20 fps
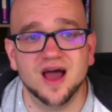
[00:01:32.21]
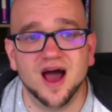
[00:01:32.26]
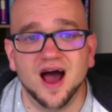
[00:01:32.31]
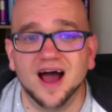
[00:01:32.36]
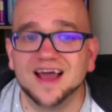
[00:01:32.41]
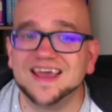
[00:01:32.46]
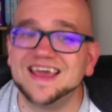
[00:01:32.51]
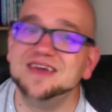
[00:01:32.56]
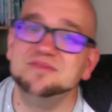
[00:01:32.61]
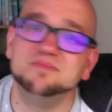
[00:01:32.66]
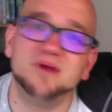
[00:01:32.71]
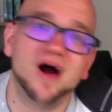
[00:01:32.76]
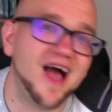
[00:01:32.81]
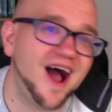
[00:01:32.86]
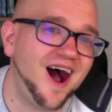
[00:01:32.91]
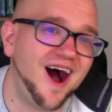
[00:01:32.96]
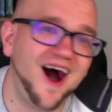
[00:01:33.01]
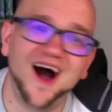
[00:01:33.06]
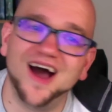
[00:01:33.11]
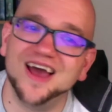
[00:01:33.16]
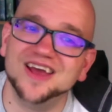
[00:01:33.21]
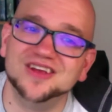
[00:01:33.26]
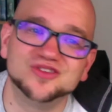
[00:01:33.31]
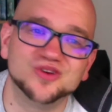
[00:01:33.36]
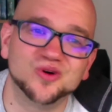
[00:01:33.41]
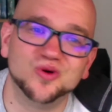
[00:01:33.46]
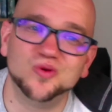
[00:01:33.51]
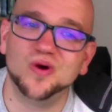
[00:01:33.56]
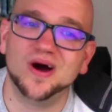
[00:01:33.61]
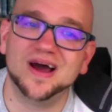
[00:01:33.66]
I keep my eyes
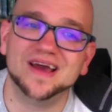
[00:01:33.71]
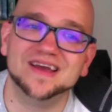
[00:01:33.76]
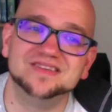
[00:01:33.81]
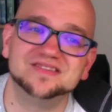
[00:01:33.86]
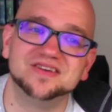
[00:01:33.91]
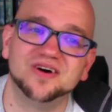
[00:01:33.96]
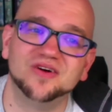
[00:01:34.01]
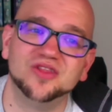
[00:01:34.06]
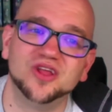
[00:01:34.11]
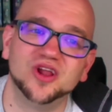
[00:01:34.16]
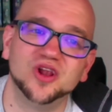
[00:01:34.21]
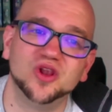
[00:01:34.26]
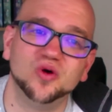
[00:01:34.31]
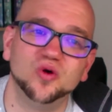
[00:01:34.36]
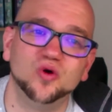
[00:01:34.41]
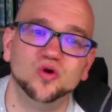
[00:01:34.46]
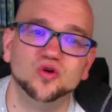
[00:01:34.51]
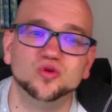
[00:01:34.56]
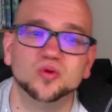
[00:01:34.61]
always on the Lord.